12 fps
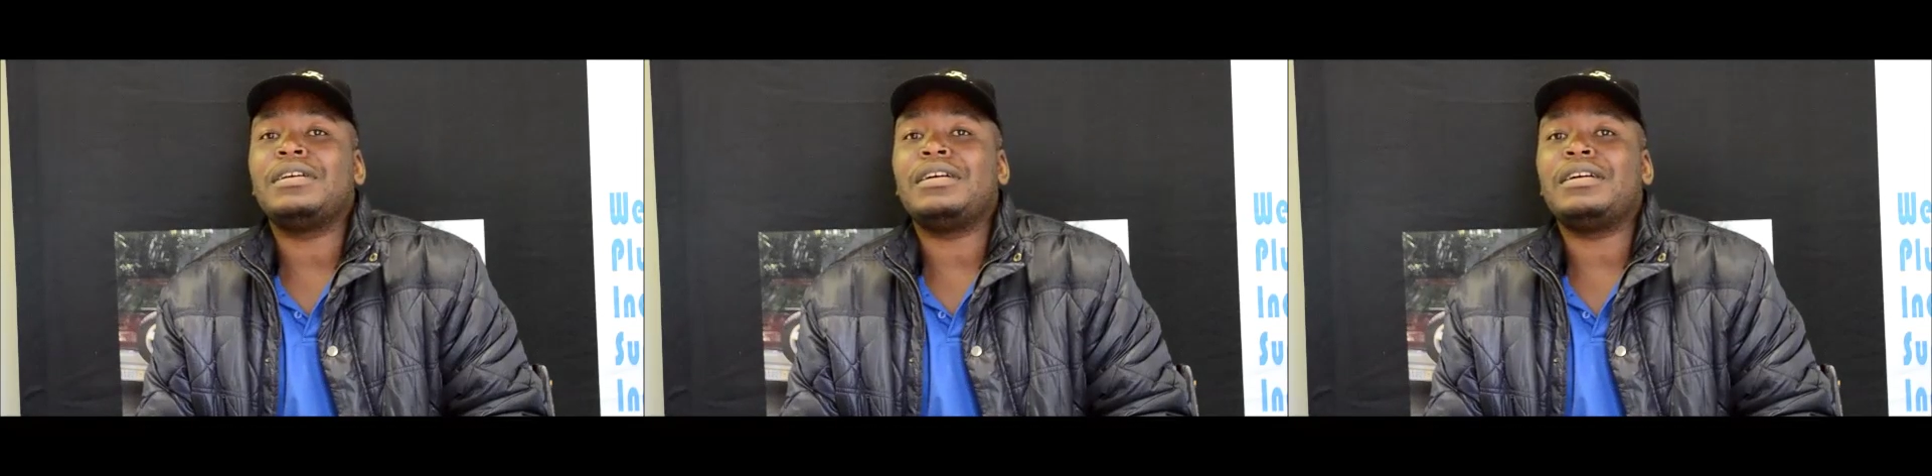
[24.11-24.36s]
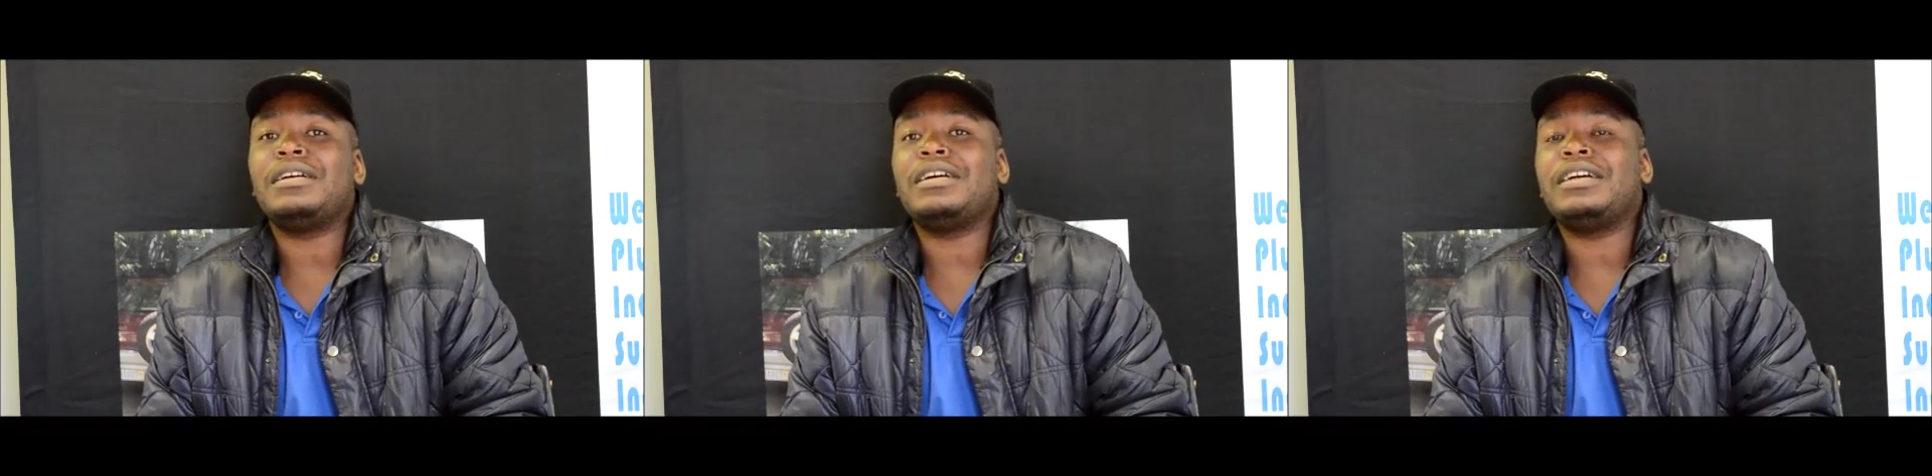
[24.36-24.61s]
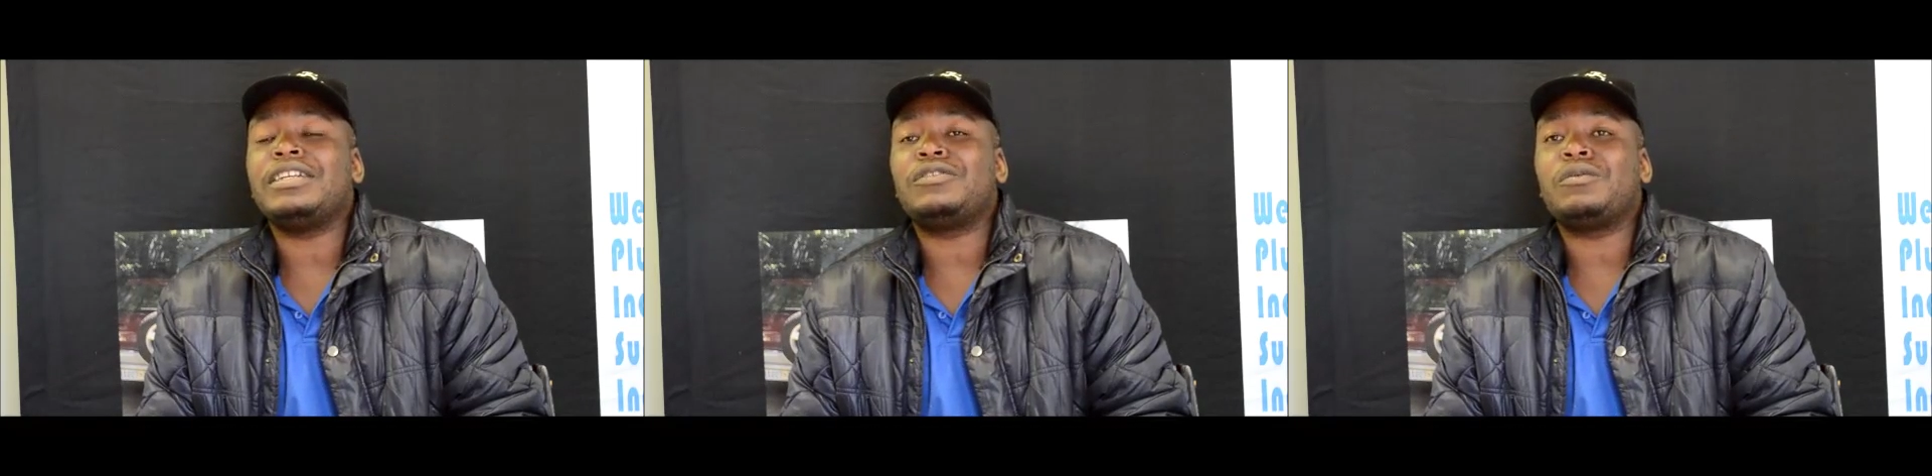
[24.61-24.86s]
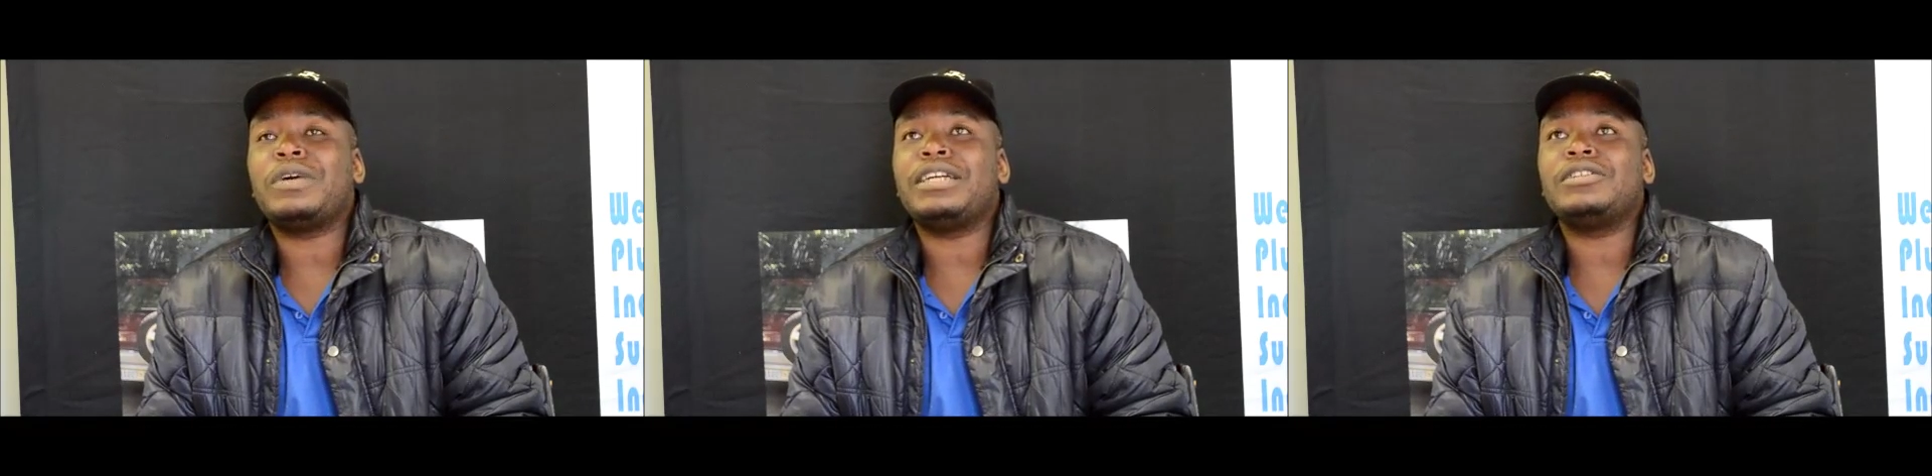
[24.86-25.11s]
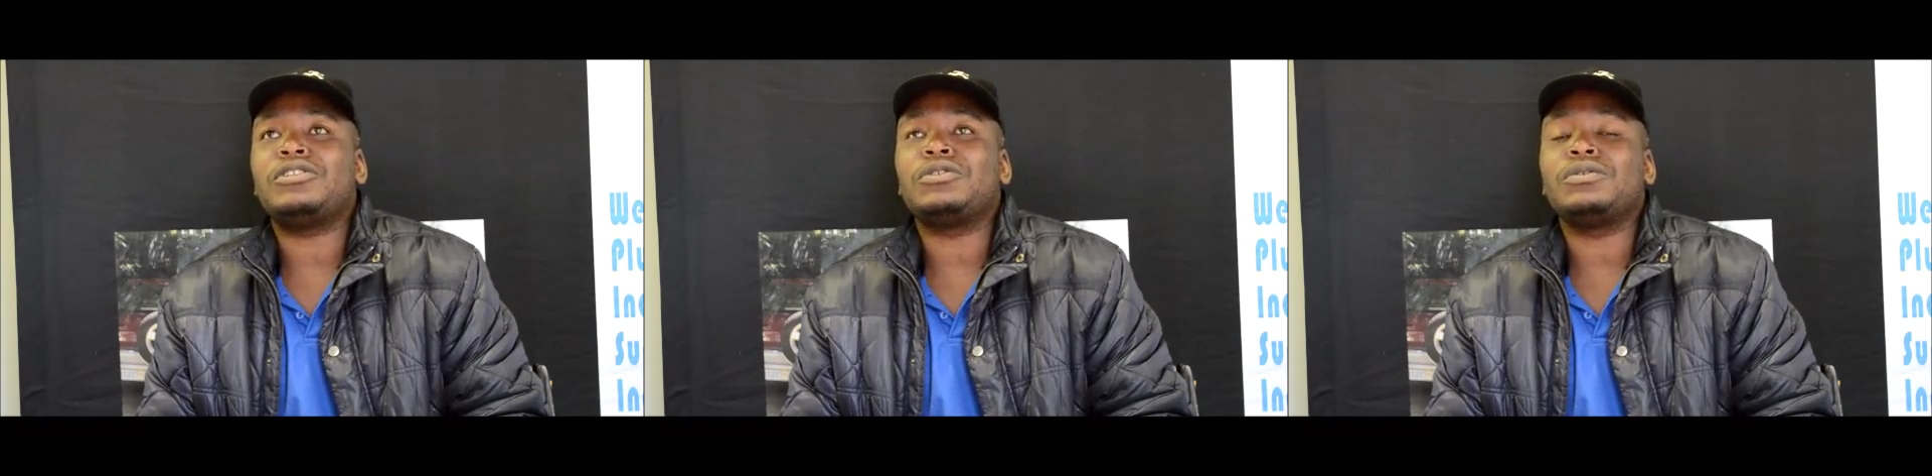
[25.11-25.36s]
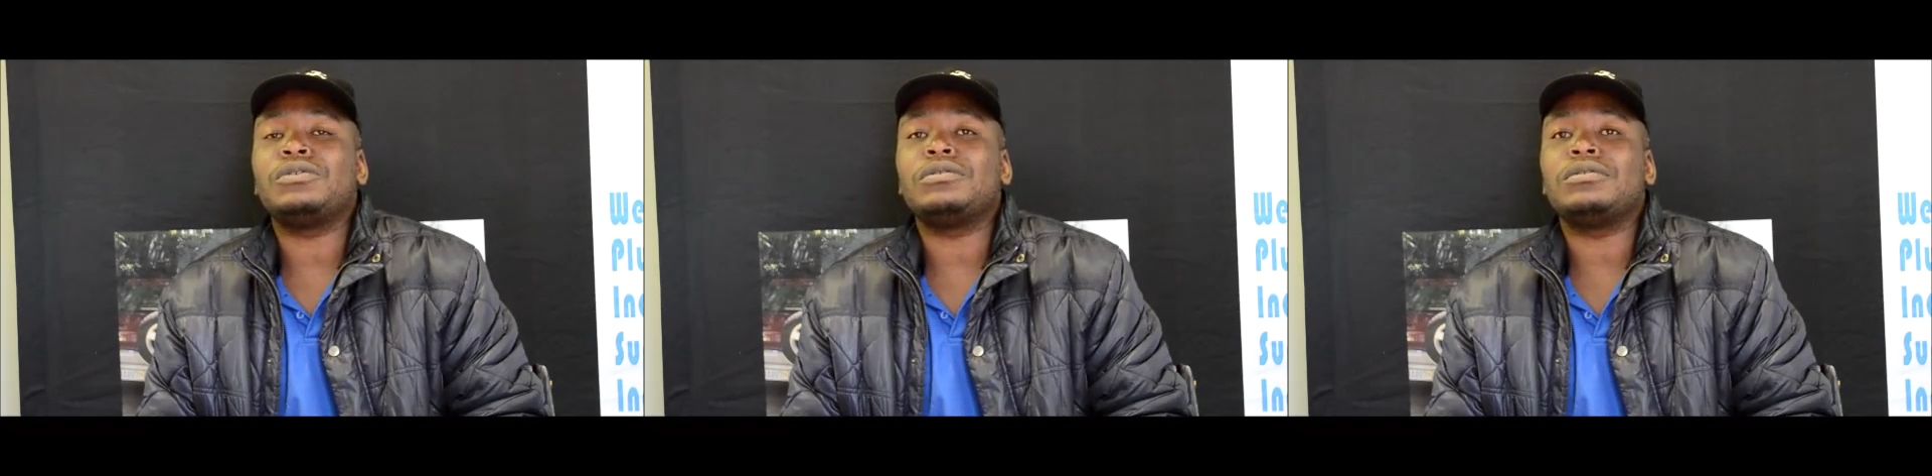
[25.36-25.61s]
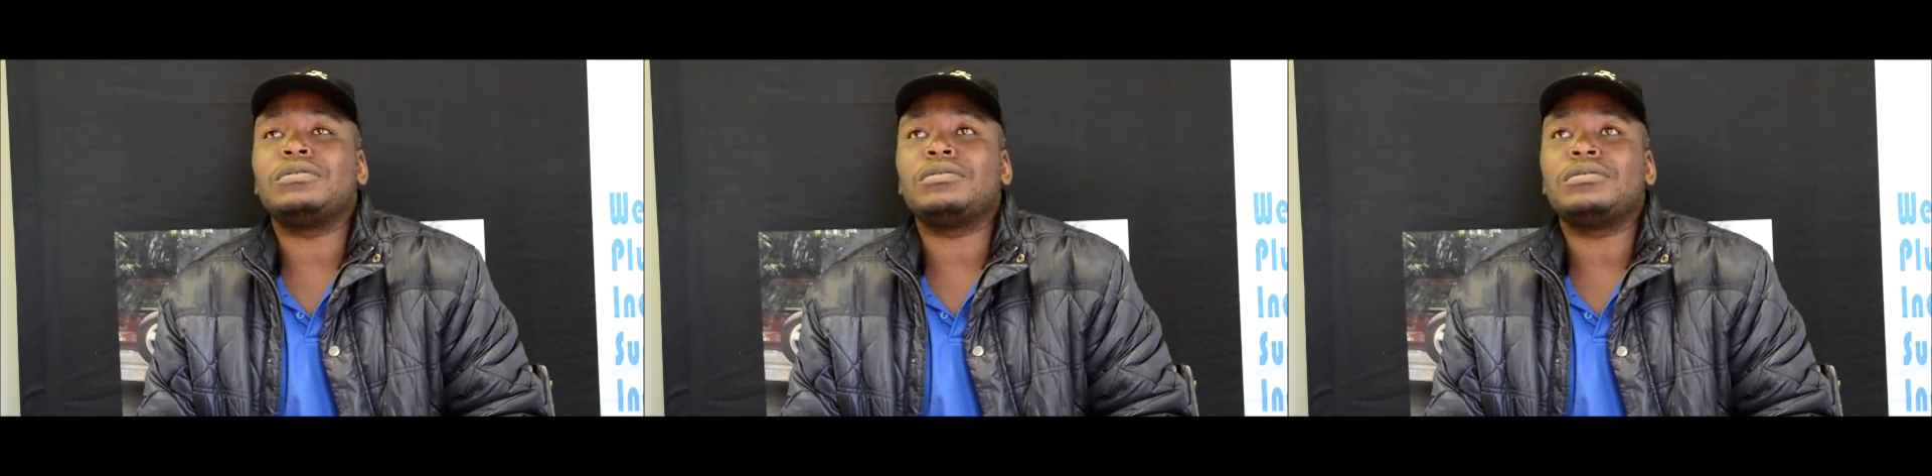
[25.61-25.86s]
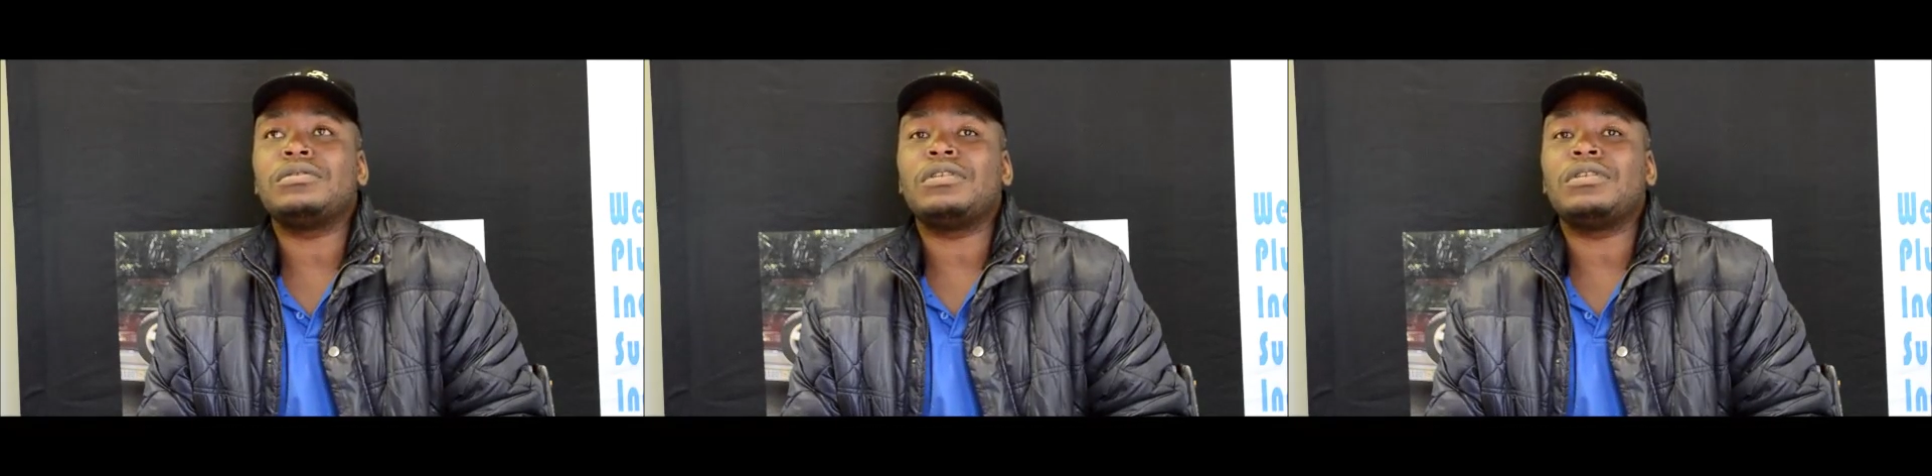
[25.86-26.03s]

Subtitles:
It went to